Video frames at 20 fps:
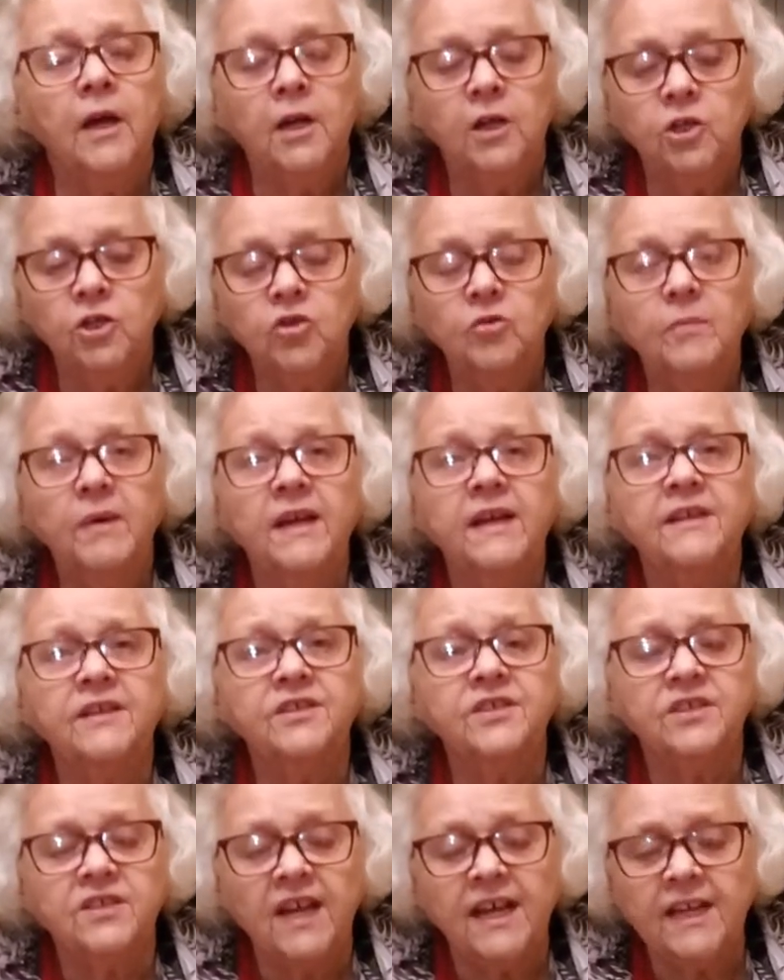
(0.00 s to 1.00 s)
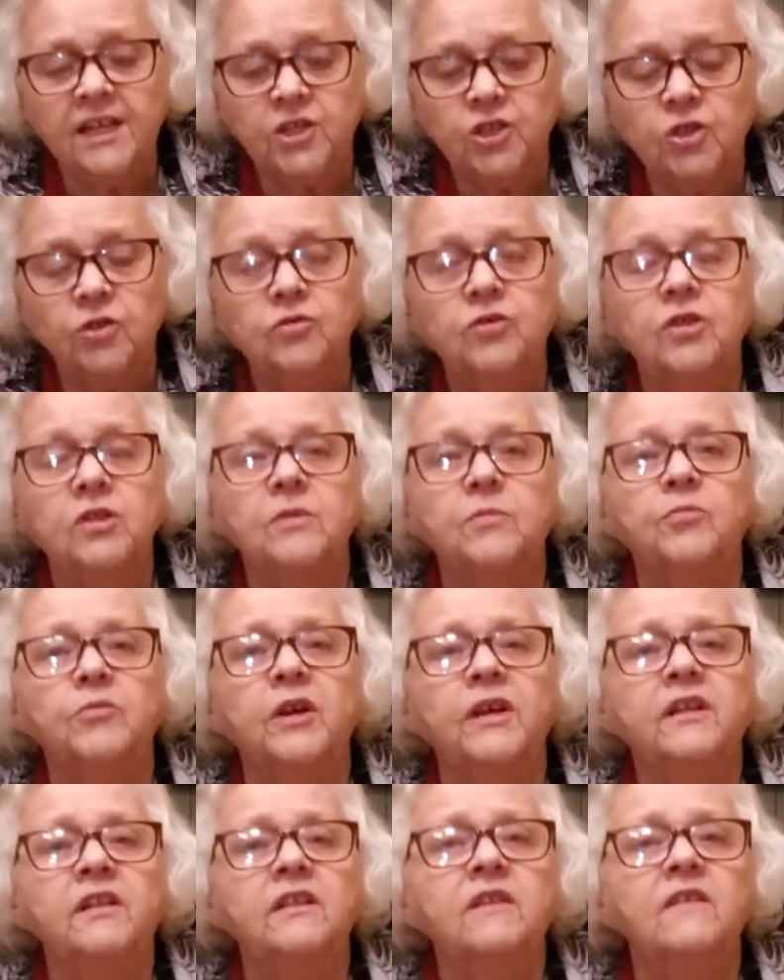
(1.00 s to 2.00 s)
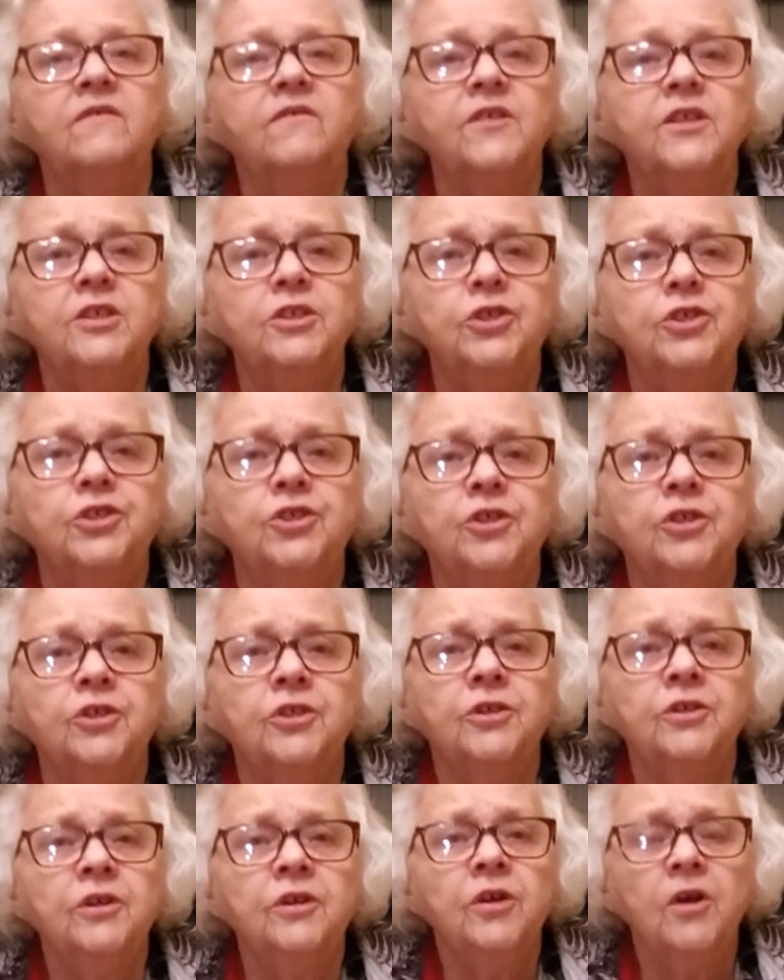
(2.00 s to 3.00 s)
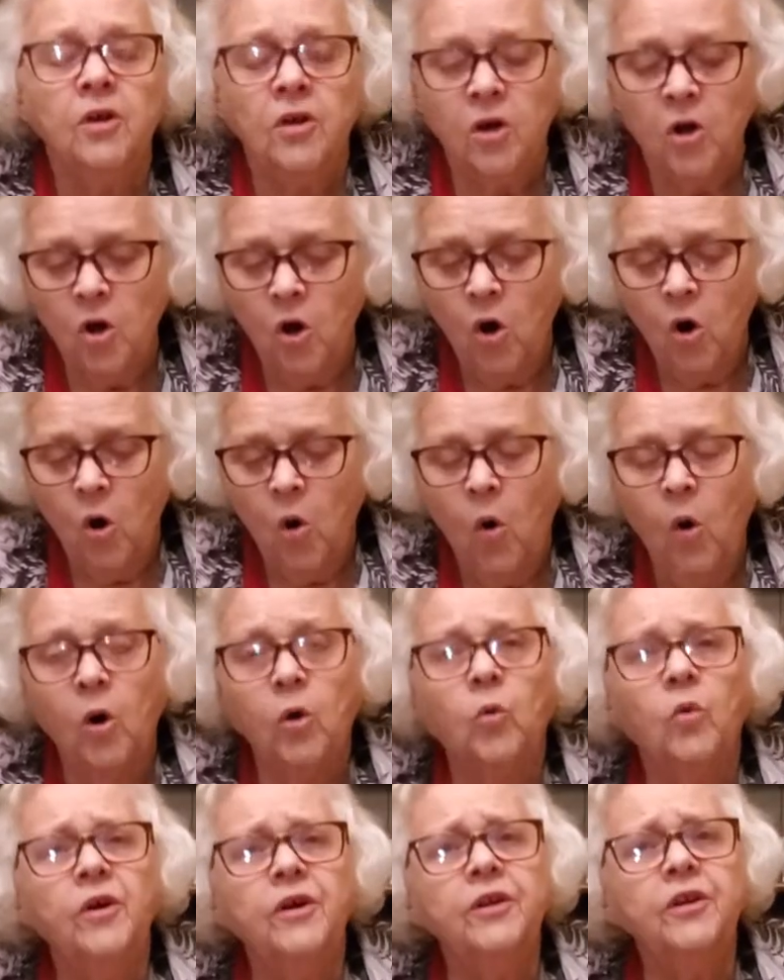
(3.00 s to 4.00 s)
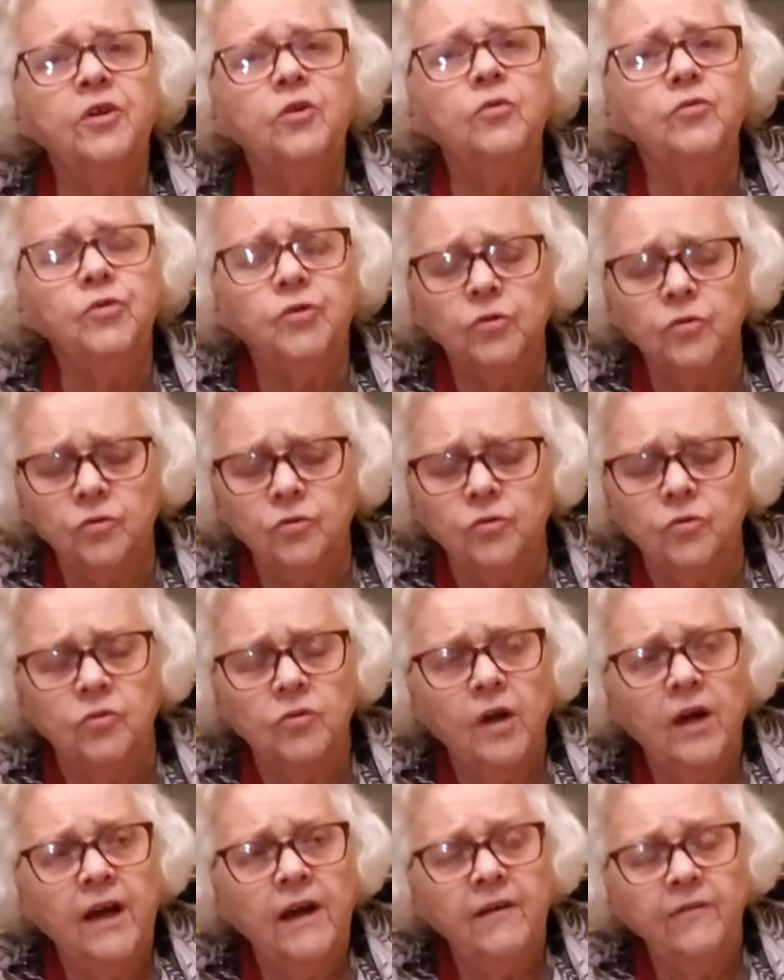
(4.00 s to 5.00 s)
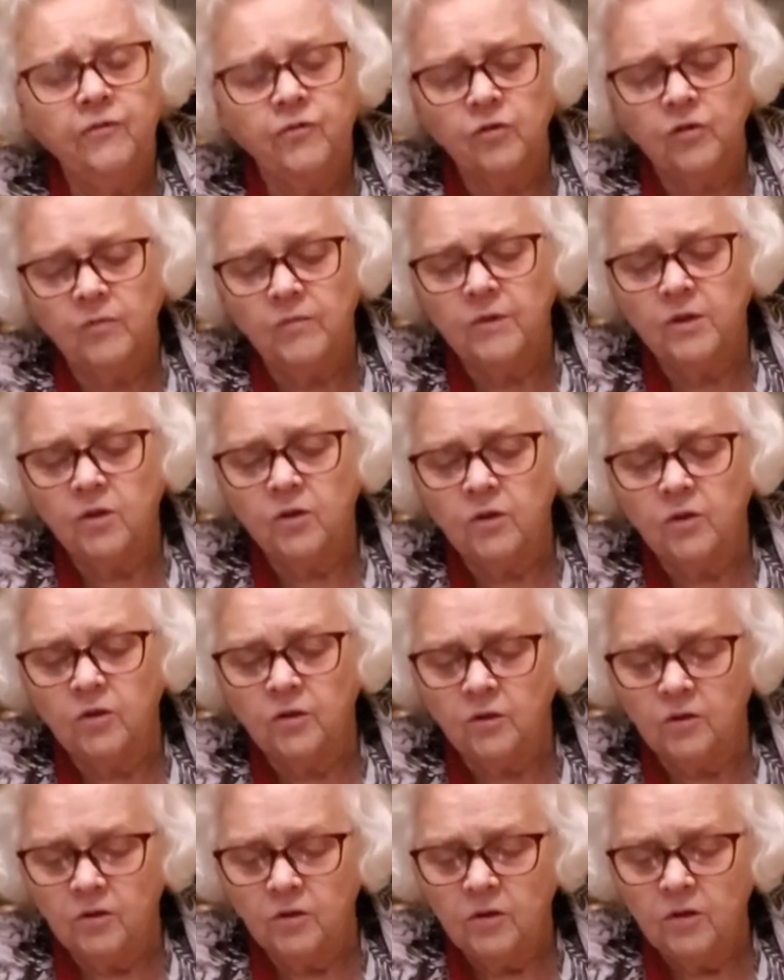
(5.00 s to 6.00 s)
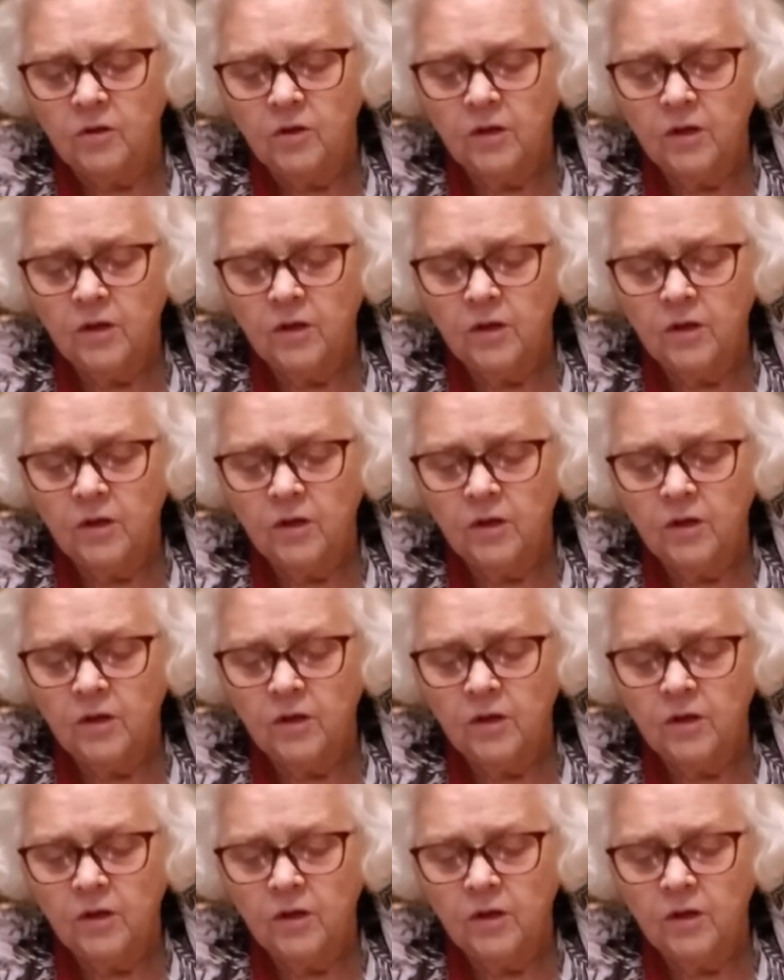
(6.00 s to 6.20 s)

Do you make a statue to the bread and the fish? Or what do you do after a miracle?